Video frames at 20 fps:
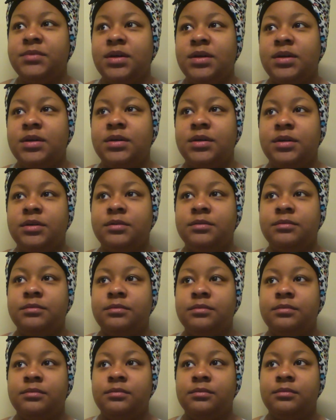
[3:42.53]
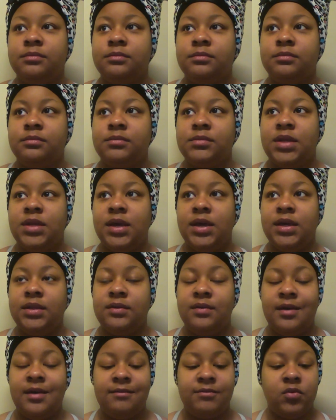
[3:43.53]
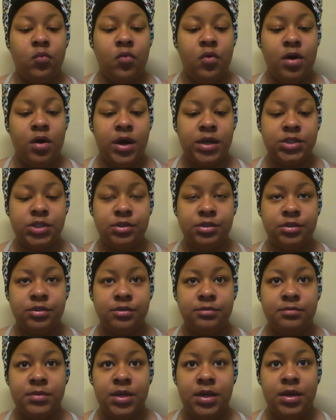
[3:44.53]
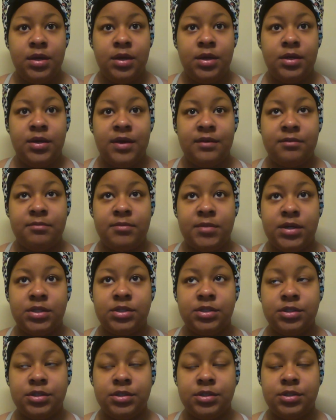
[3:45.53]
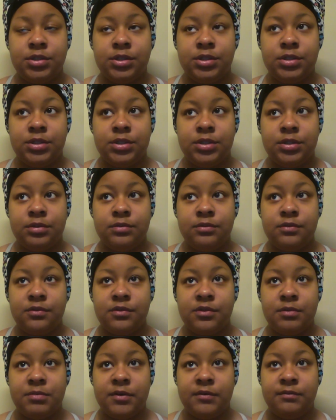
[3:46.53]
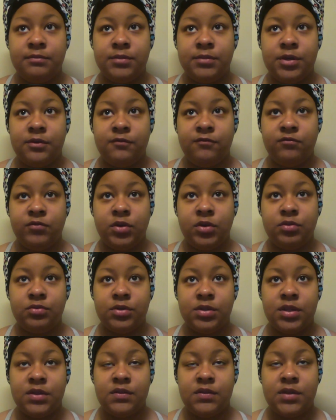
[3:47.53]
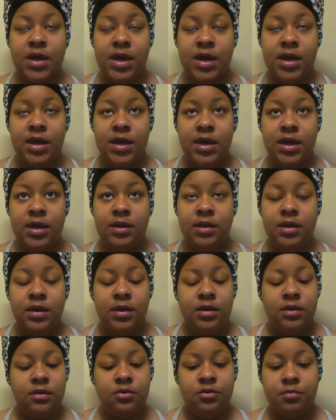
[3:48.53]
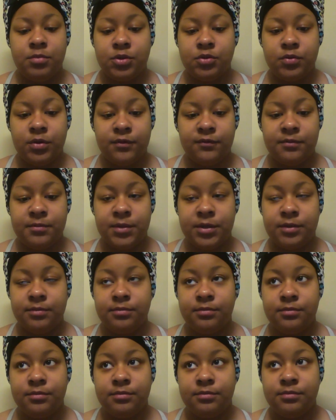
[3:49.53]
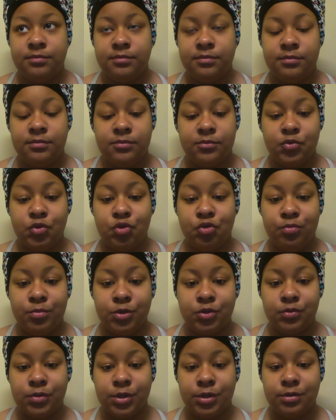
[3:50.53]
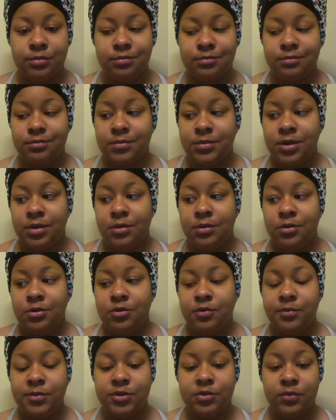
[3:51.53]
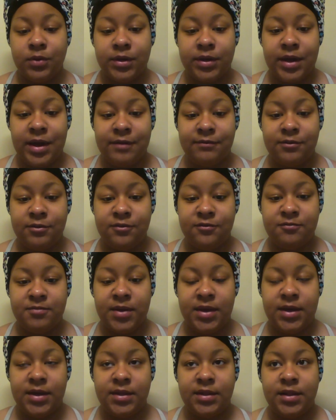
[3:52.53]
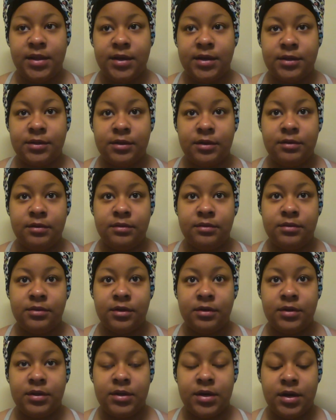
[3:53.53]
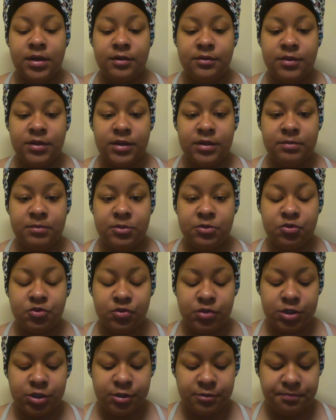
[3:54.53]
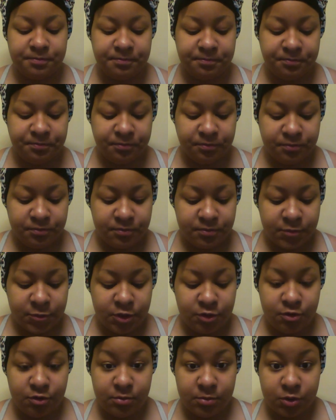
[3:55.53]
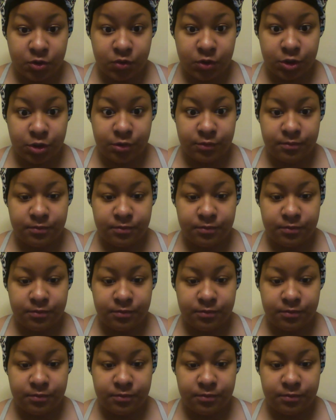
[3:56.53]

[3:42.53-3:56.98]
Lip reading: And you have to watch them. You have to make sure, some of them don't float to the side. Too much work for me. Too much work. Too much work after you've paid like a $30 to get the menstrual cup. Too much work.